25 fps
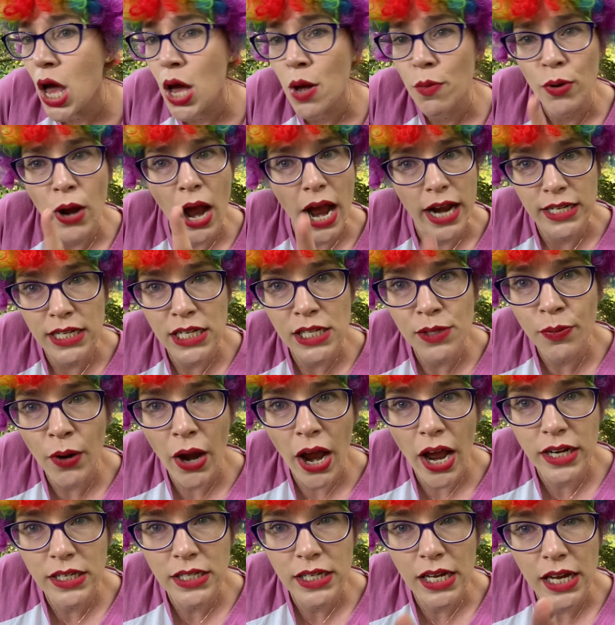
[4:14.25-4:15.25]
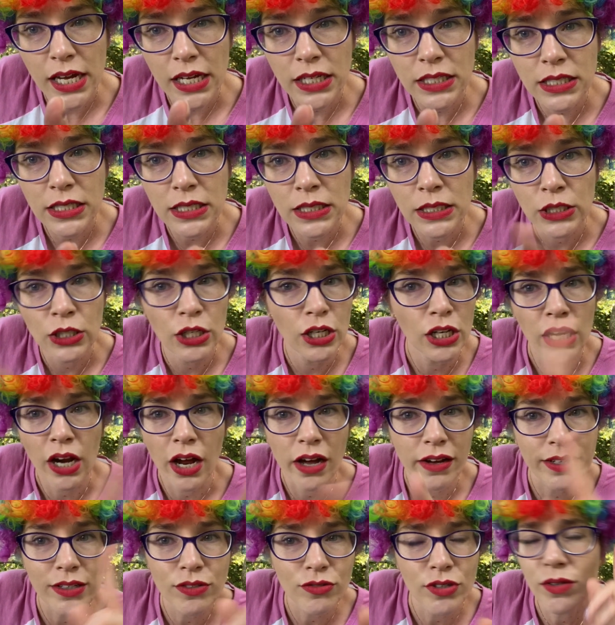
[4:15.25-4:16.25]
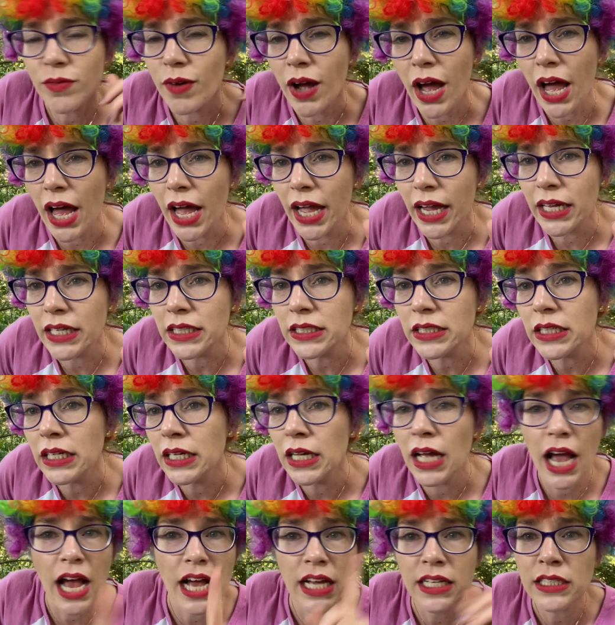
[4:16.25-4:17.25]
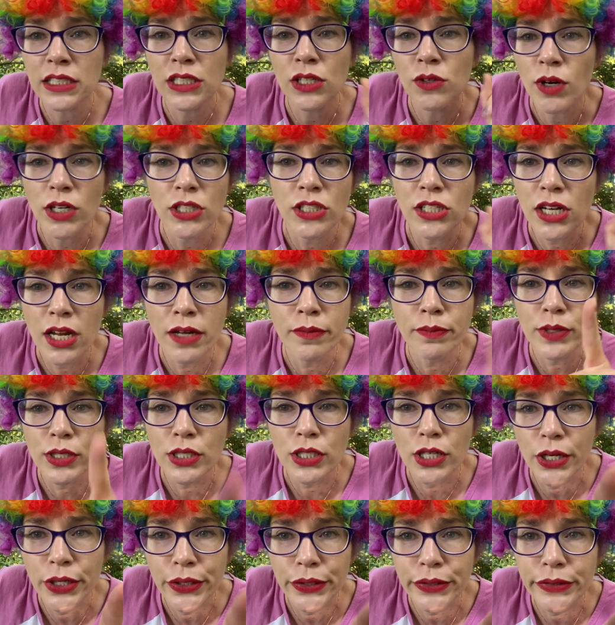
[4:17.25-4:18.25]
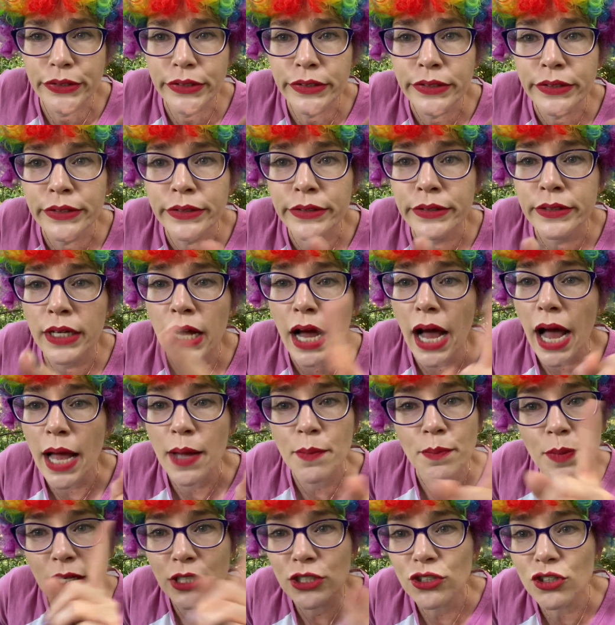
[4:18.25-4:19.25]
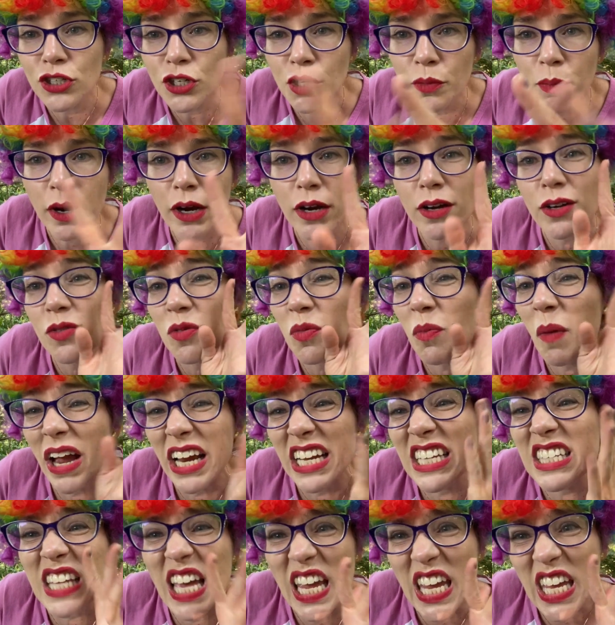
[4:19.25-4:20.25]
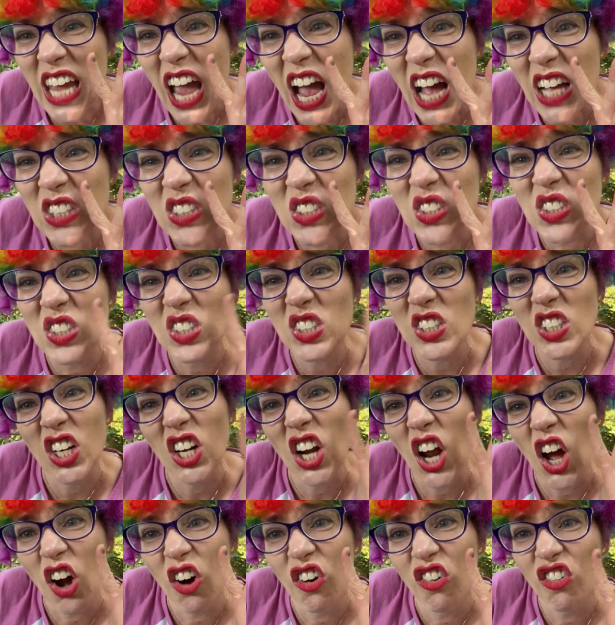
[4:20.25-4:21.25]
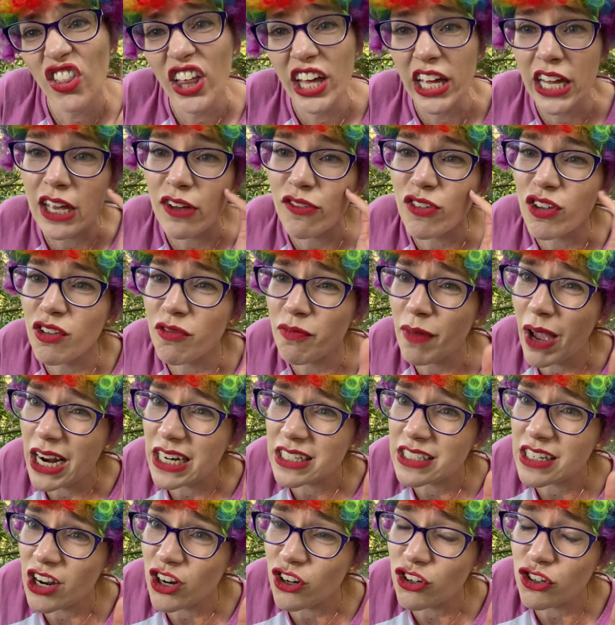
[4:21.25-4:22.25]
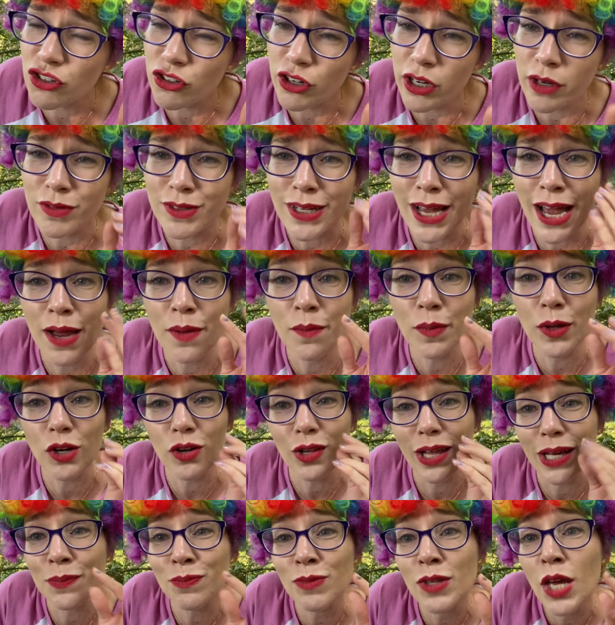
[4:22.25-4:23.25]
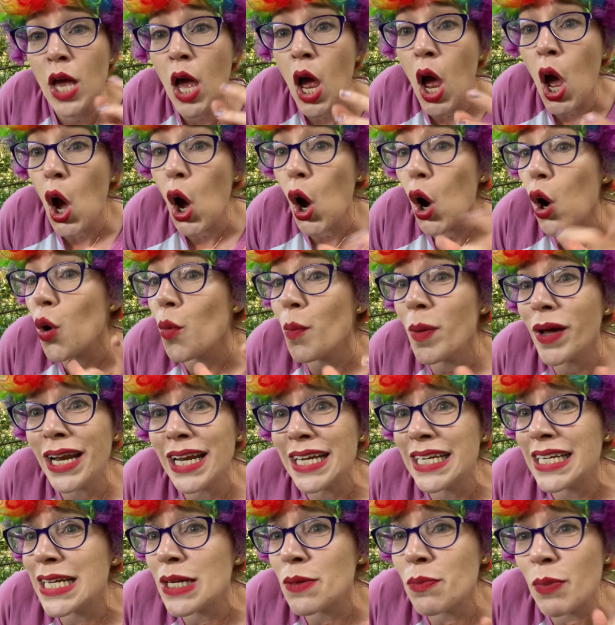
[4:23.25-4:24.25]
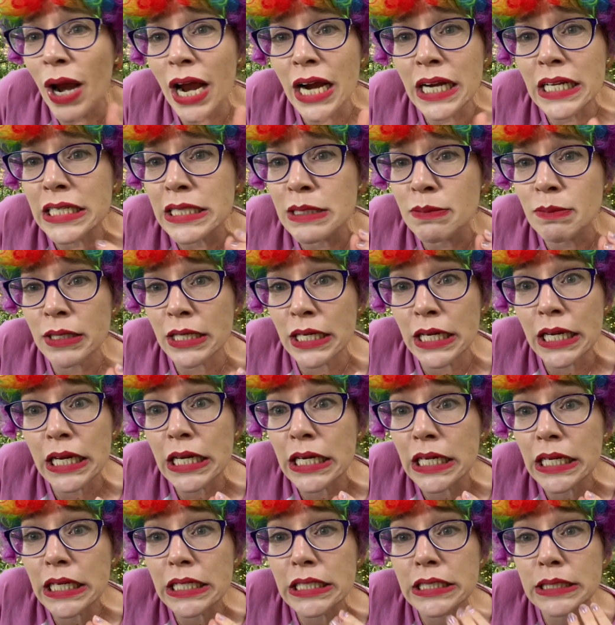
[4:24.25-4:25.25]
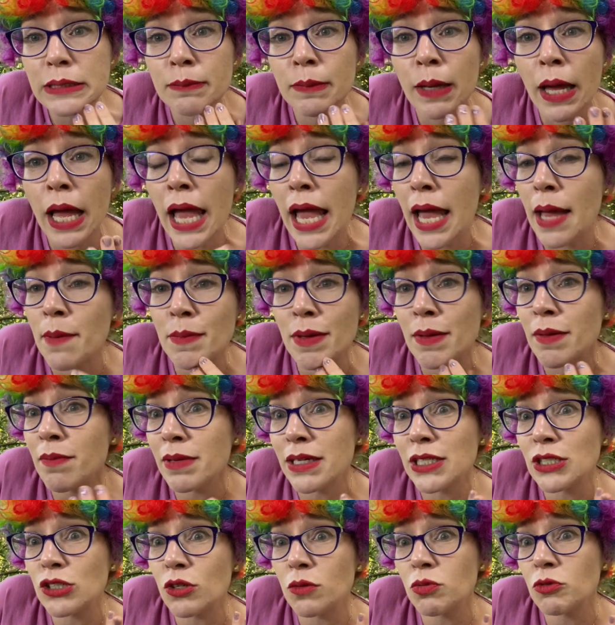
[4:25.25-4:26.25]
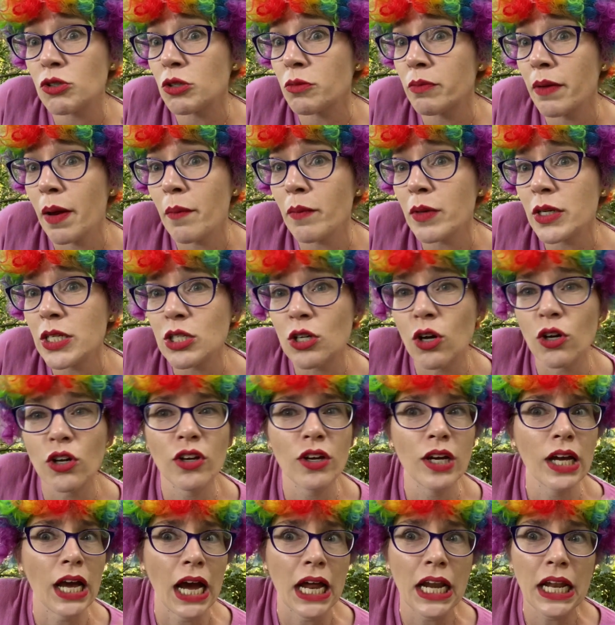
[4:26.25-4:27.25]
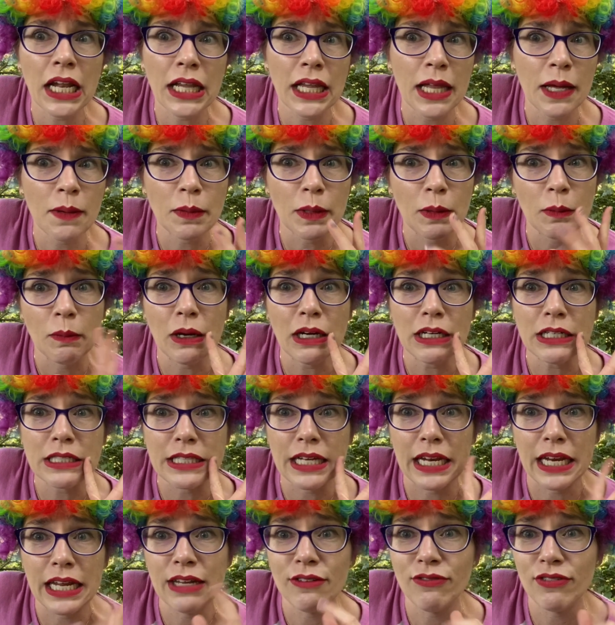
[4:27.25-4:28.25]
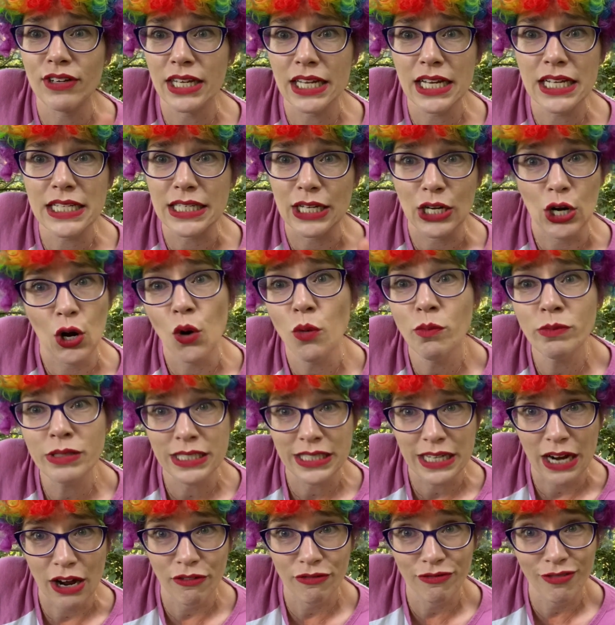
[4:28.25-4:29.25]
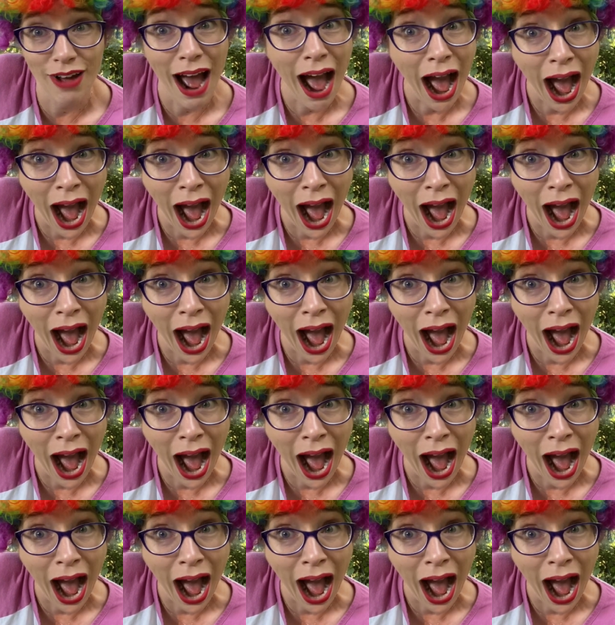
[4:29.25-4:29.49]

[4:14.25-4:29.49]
Practice, practice. You can always rewind, ask to watch an episode. I bet you your parents might say yes, you know, like if you've maxed out your screen time, but you're like, oh, but I need to practice my catechism, maybe my scripture memory song. You gotta let me watch that Haven Kids at Home stuff.